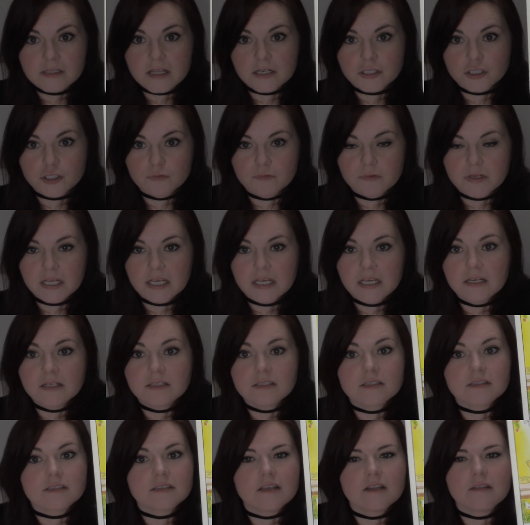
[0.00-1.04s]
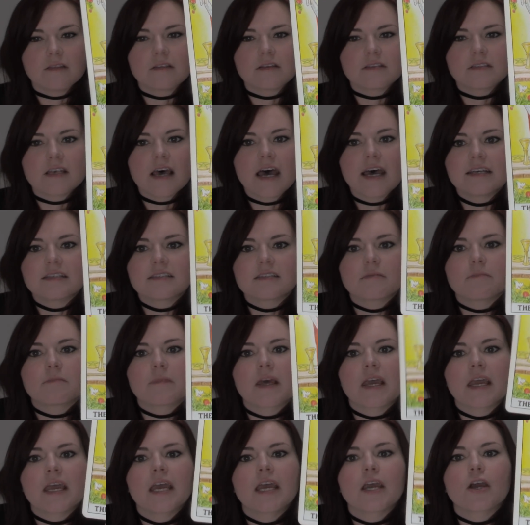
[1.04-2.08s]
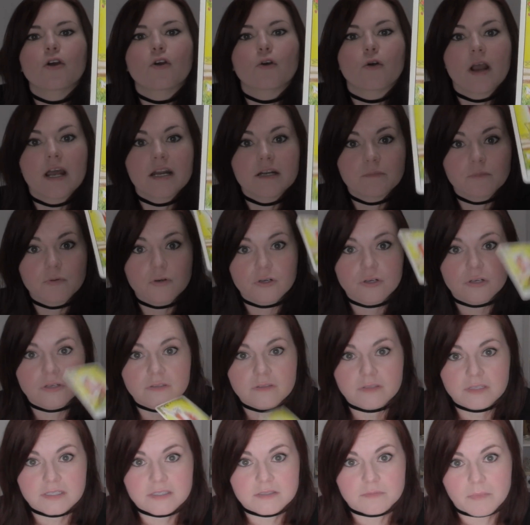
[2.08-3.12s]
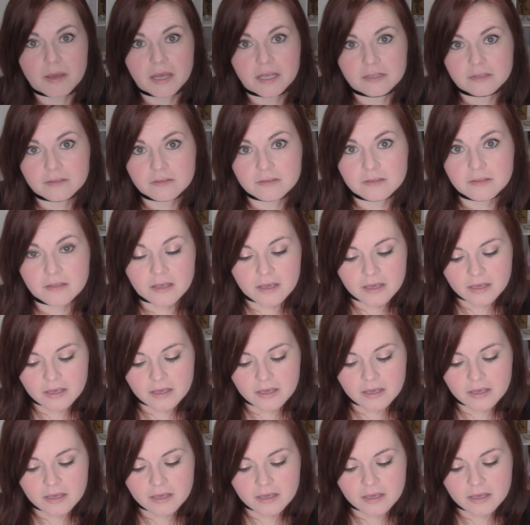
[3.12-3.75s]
that you need to synthesize something incredible this month.